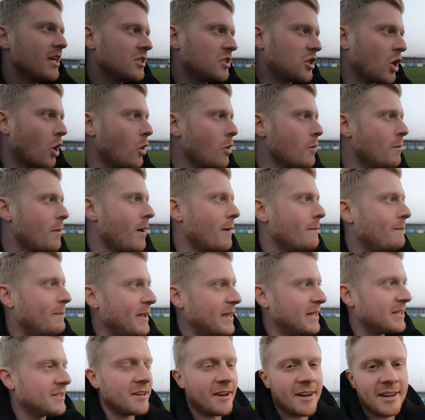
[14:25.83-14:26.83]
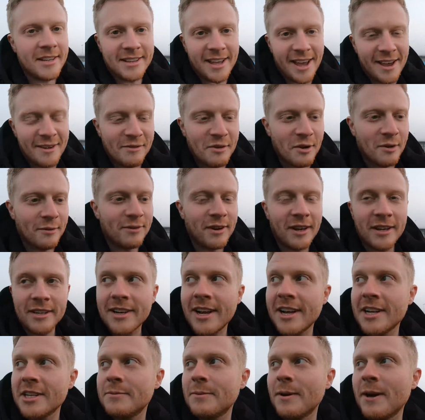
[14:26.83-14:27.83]
Talbot, big side, they've got
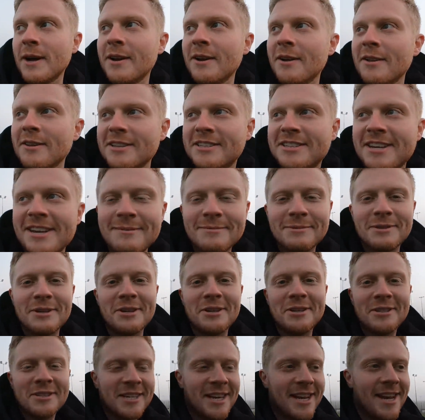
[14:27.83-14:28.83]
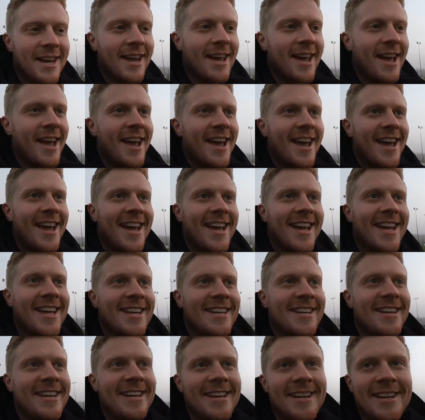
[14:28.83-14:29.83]
floodlights. But a lot of the teams that you see
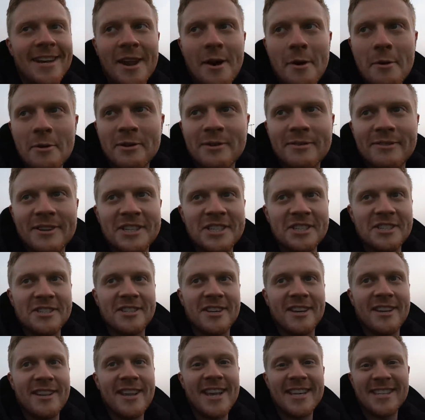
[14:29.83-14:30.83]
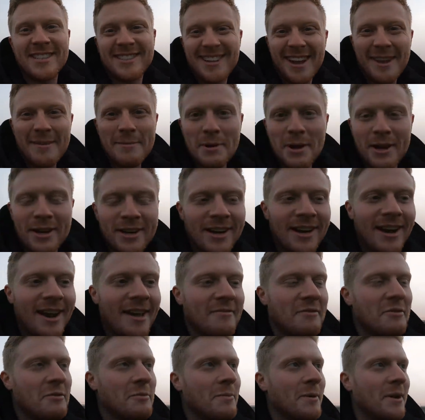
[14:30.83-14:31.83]
in the lower divisions than this, same kind of
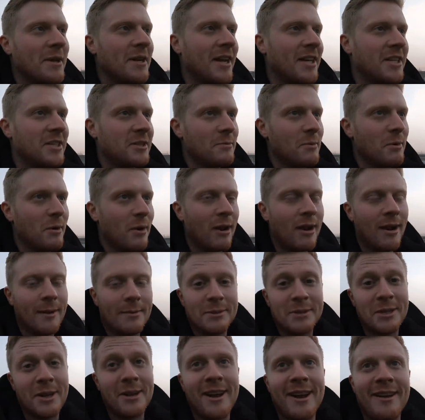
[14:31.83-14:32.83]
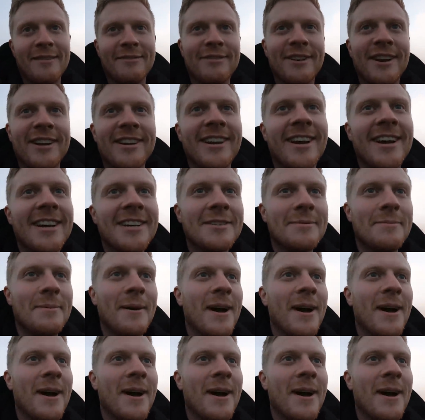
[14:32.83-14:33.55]
level, but like smaller clubs don't have floodlights.